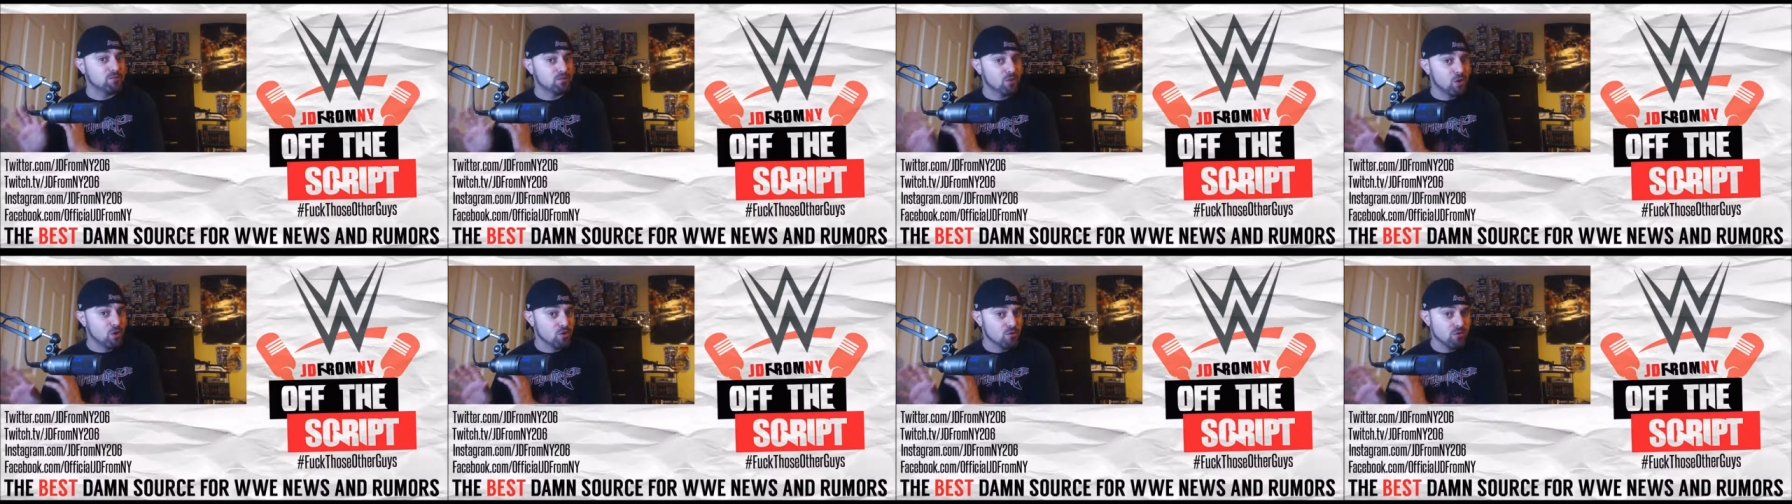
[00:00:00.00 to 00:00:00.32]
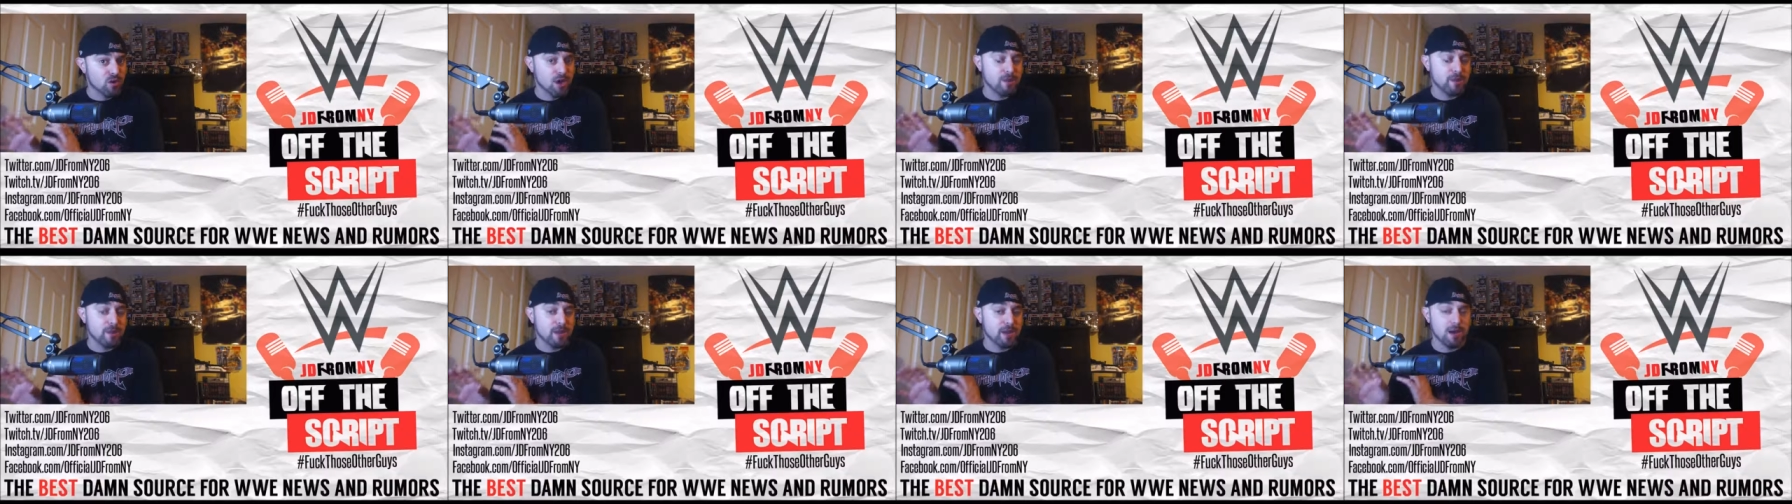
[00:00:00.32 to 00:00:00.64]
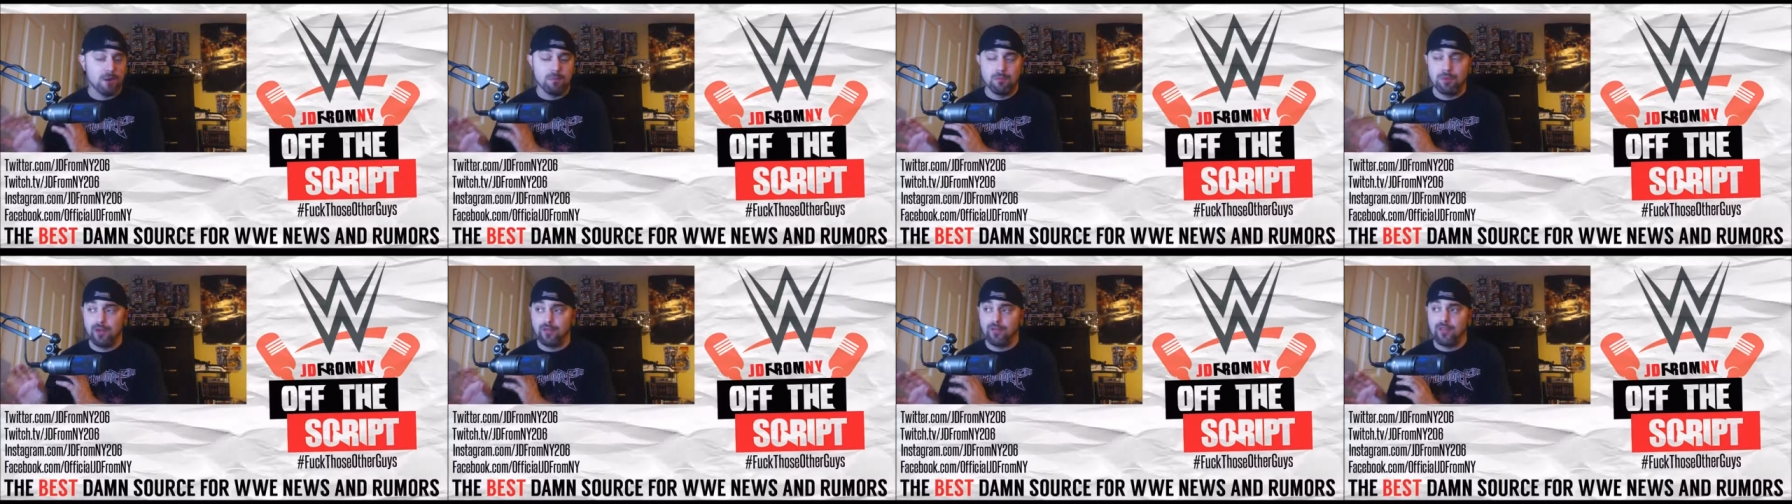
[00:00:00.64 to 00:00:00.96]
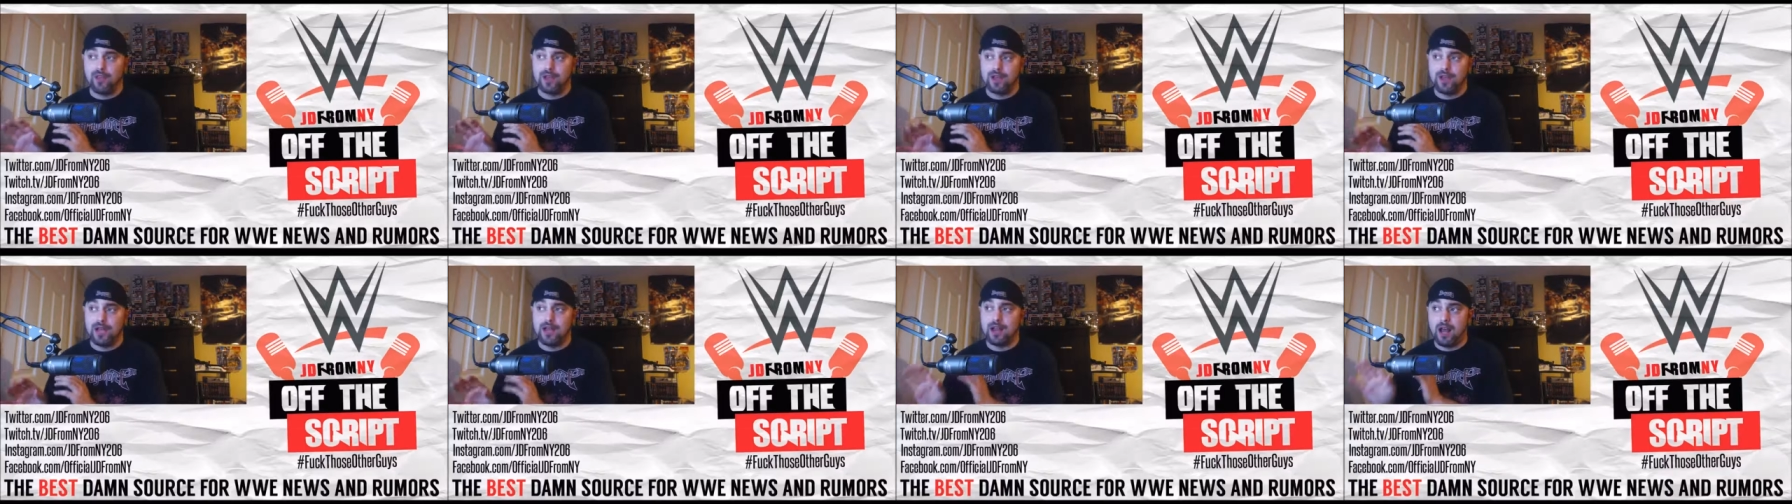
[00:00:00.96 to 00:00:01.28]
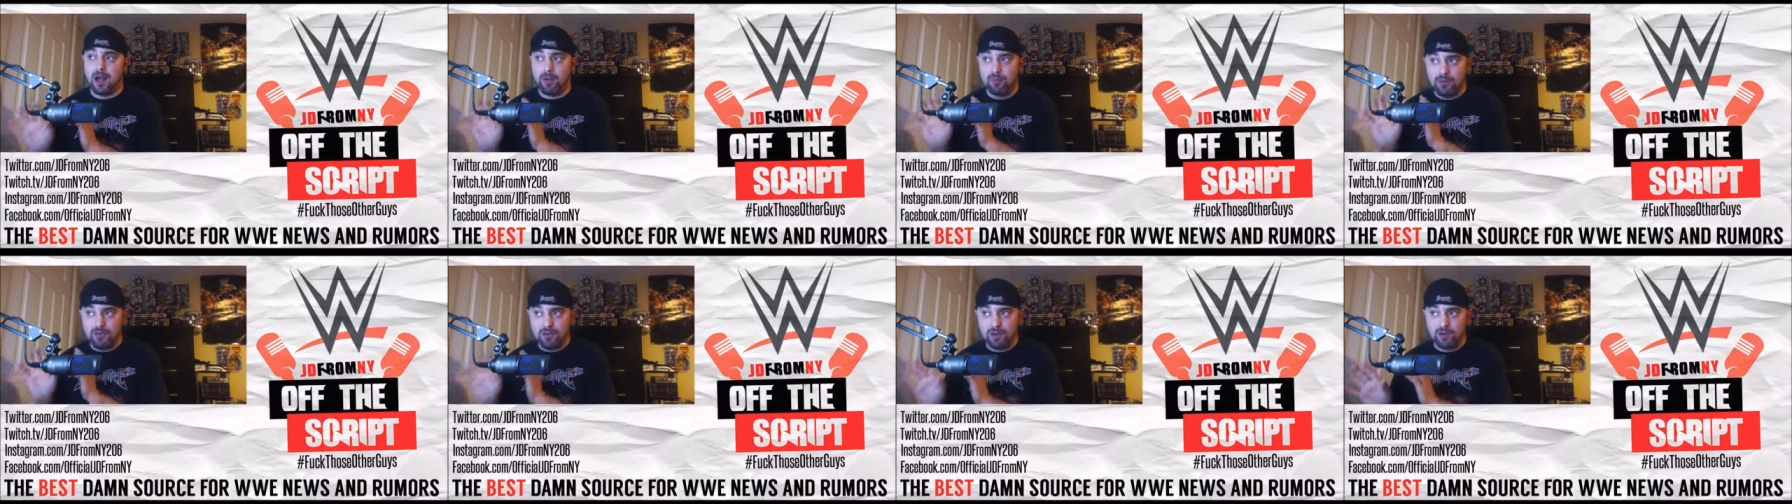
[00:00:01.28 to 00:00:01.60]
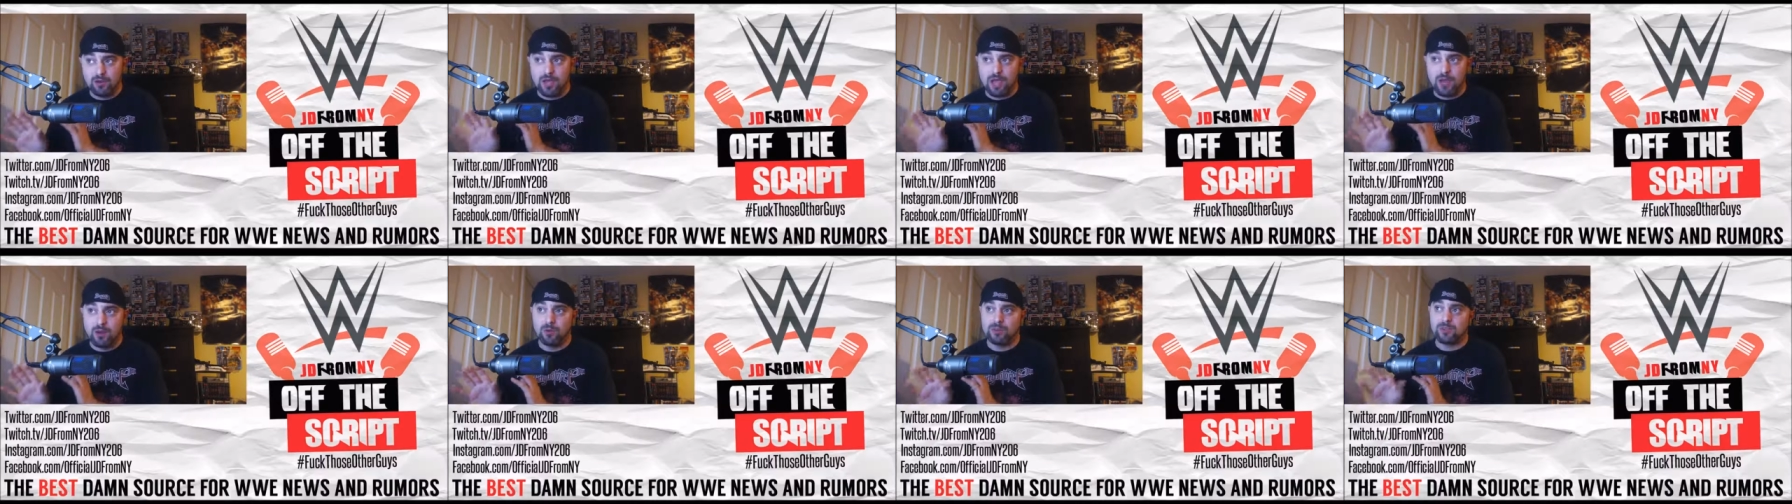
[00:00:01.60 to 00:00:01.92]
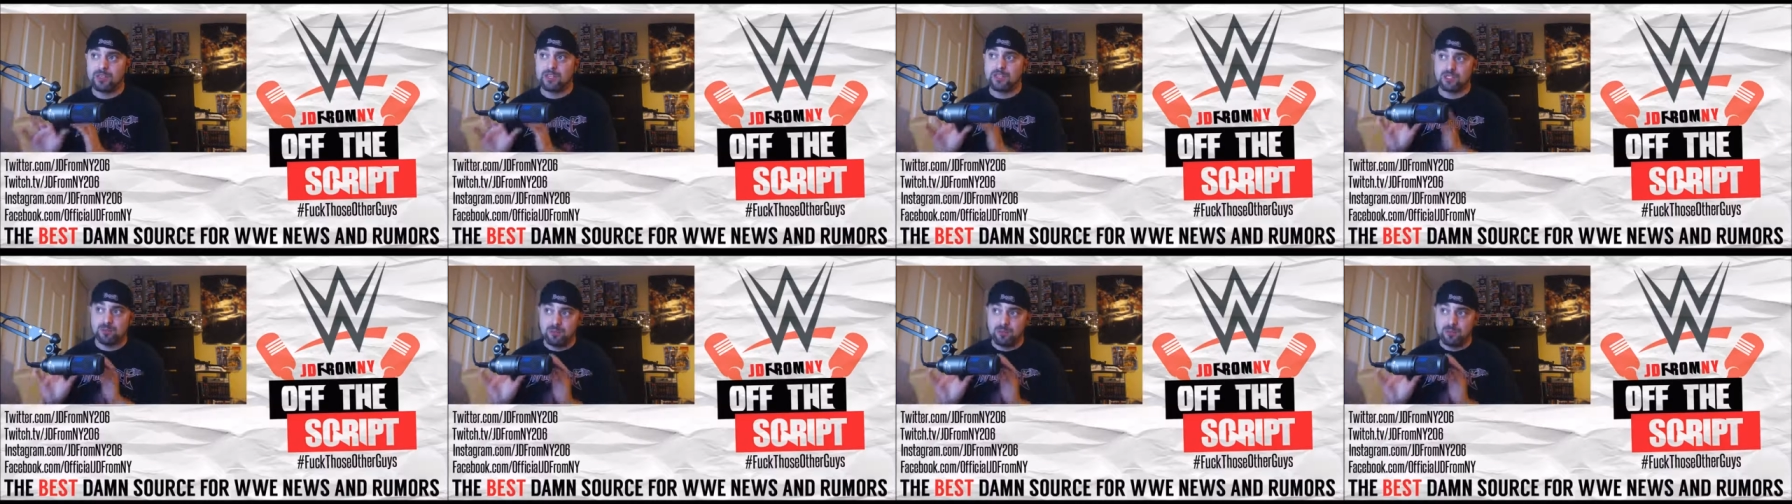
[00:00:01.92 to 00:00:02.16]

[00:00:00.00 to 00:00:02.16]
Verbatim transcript: programming on Monday night. I'll be okay with that.